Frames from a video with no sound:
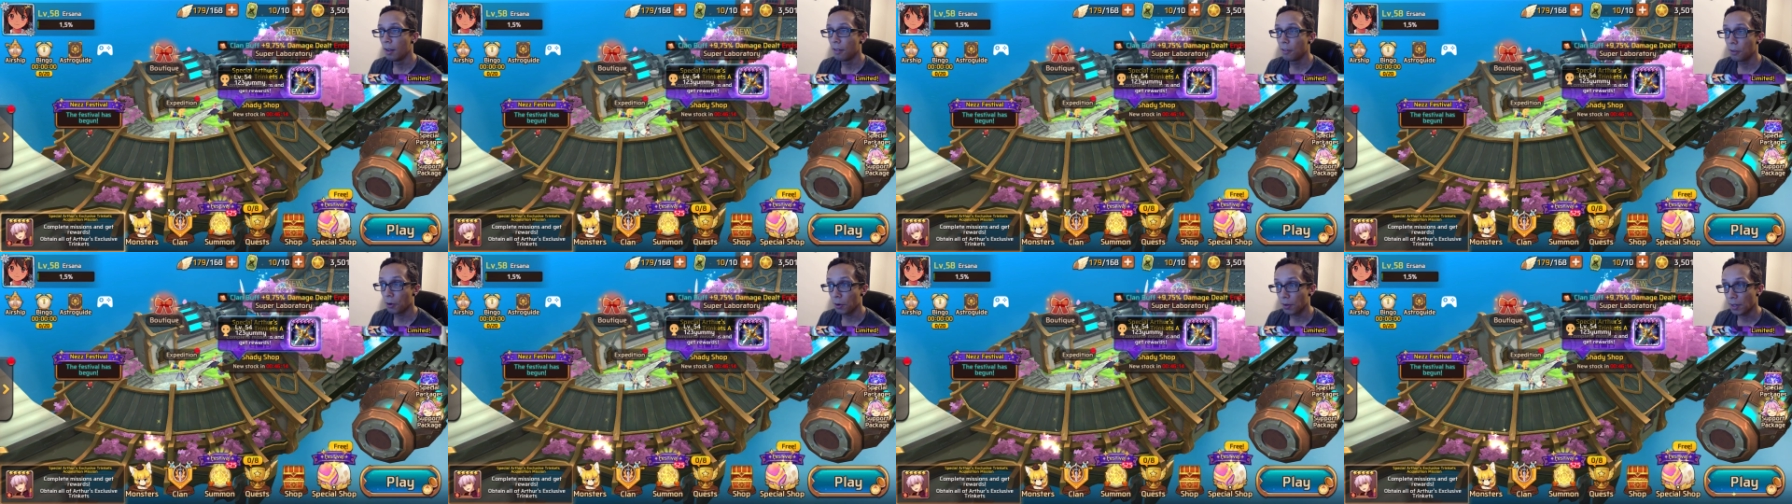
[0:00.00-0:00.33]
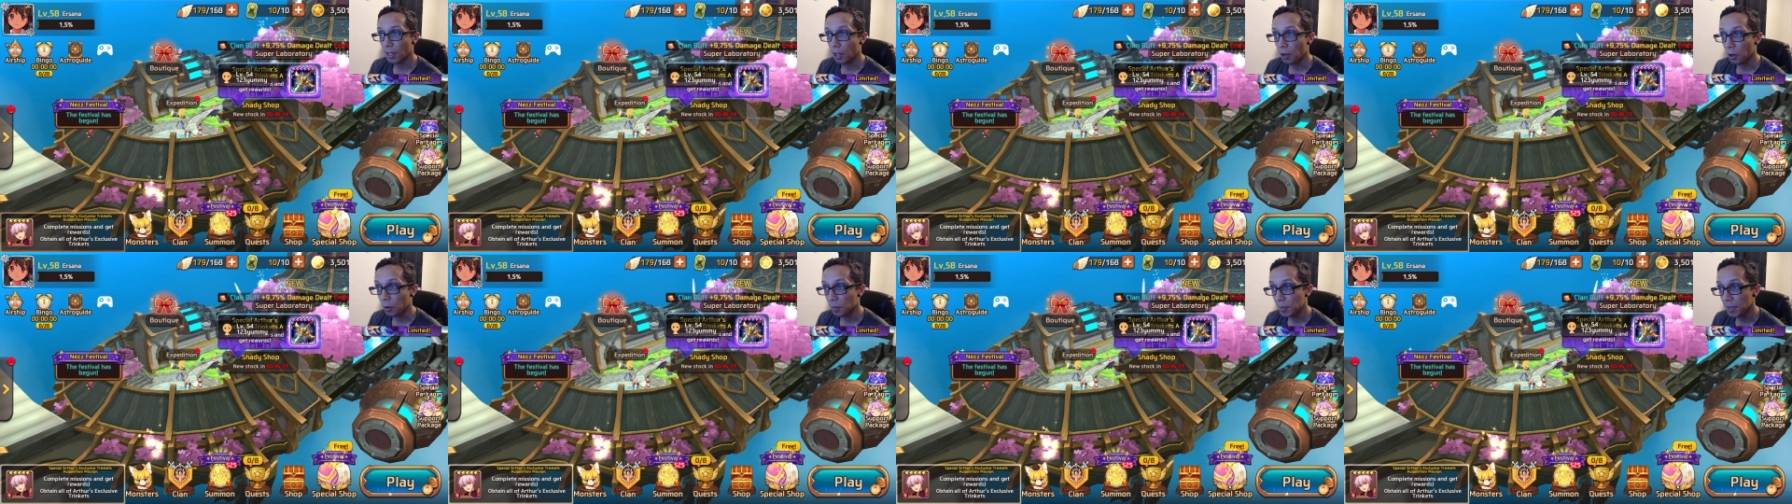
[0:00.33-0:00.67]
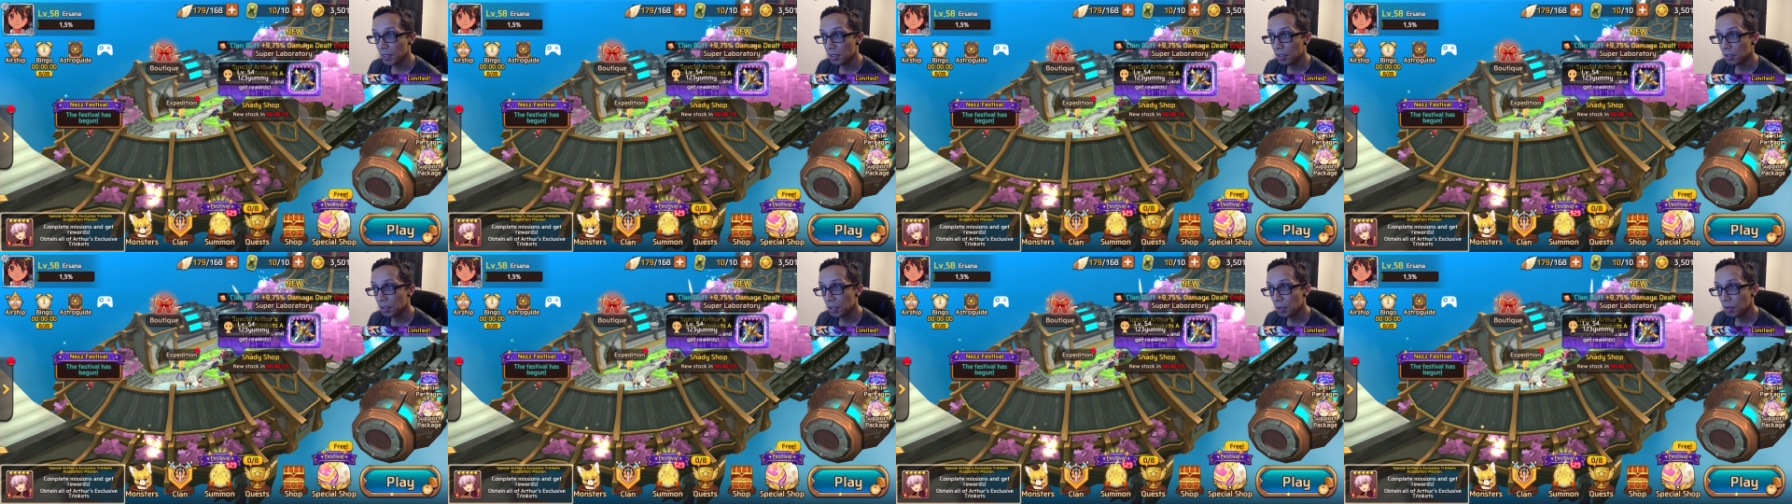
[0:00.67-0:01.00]
for allowing
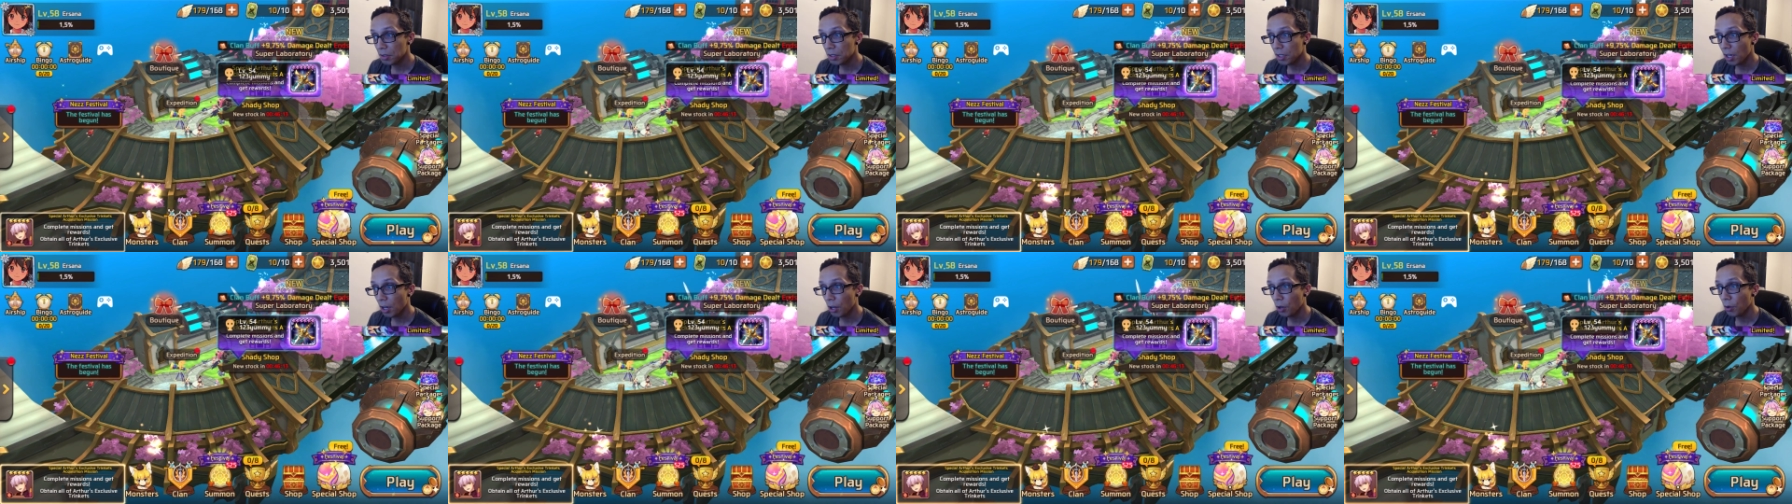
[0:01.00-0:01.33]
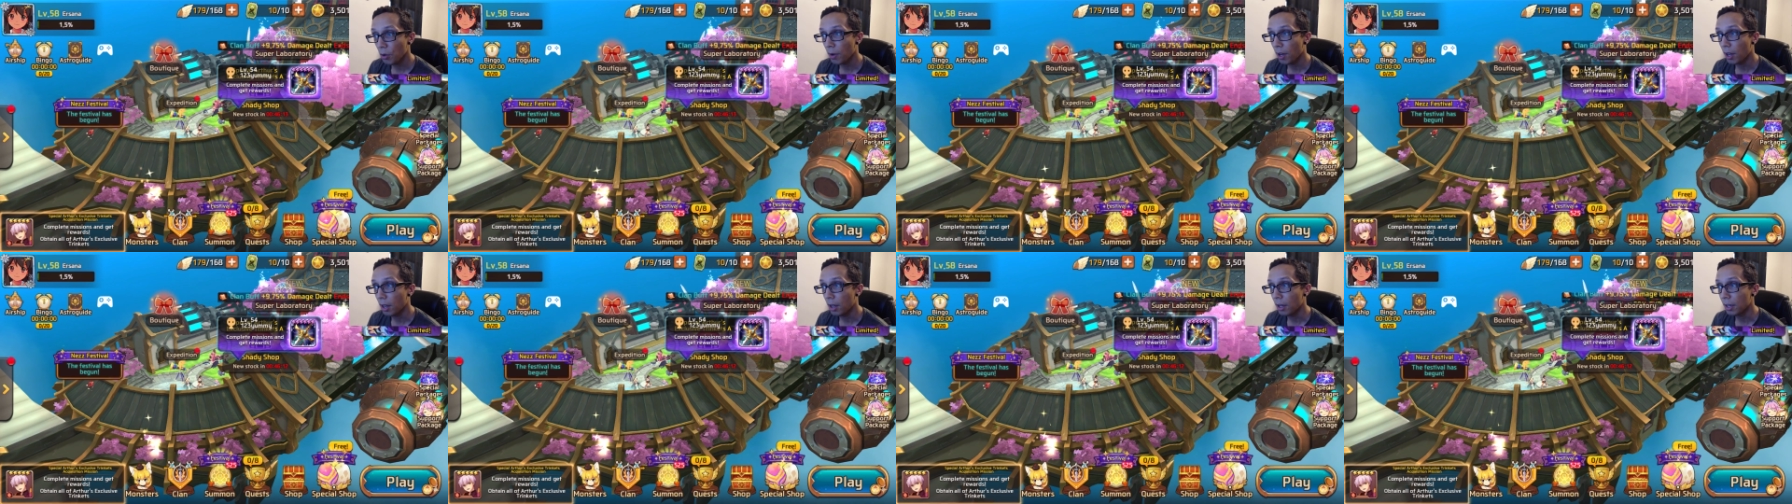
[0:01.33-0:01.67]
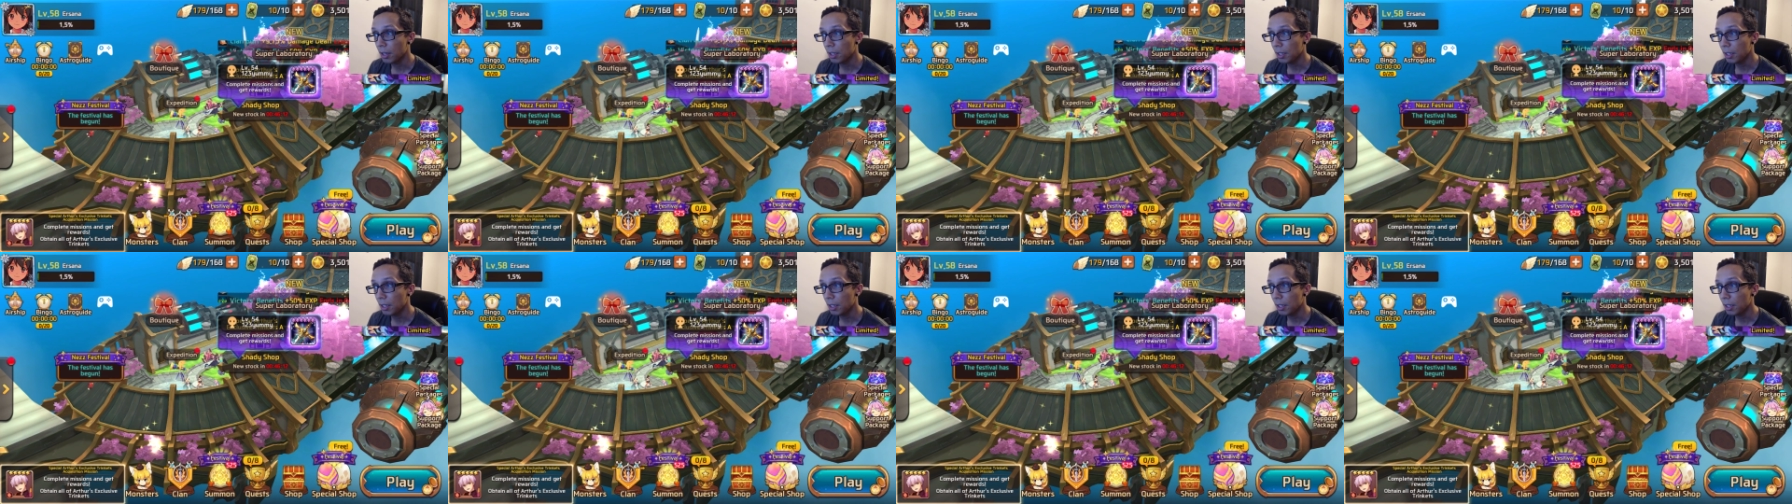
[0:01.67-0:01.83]
me to do so uh,